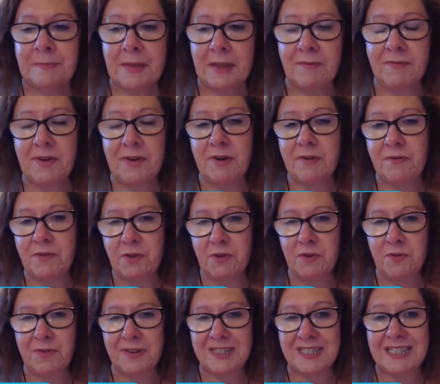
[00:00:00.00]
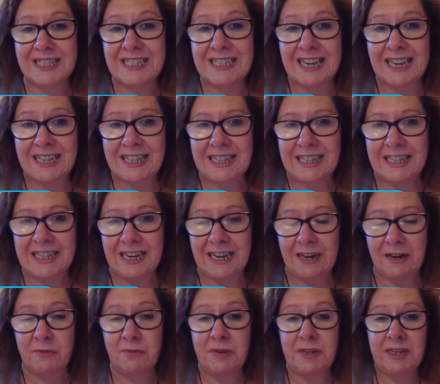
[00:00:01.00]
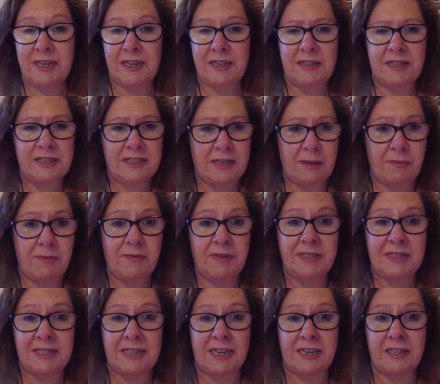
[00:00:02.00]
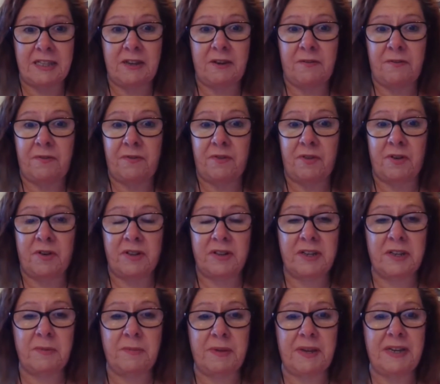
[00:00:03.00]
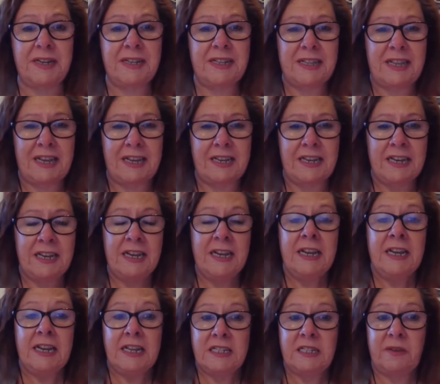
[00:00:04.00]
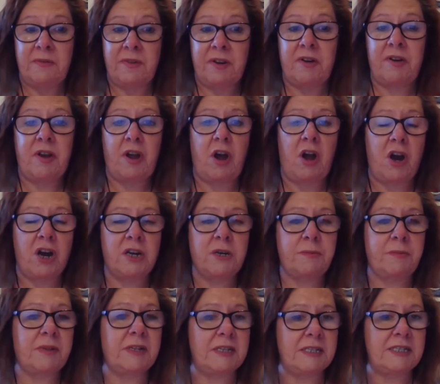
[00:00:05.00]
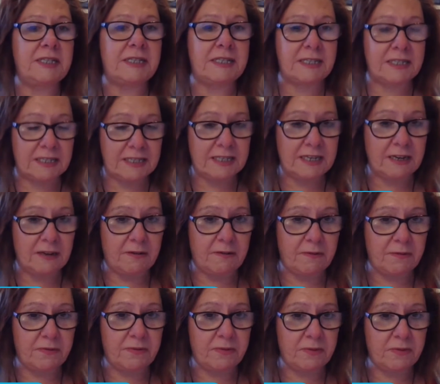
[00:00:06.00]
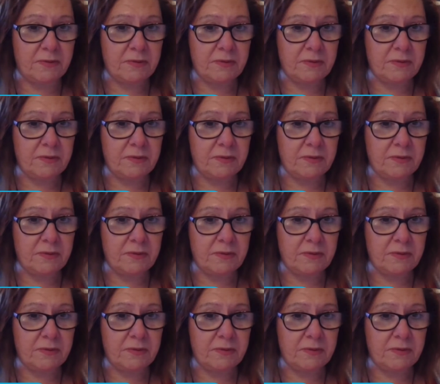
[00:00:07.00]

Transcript: And very few of us get there. Some of us get there for a little bit, and then it's a very hard place to live,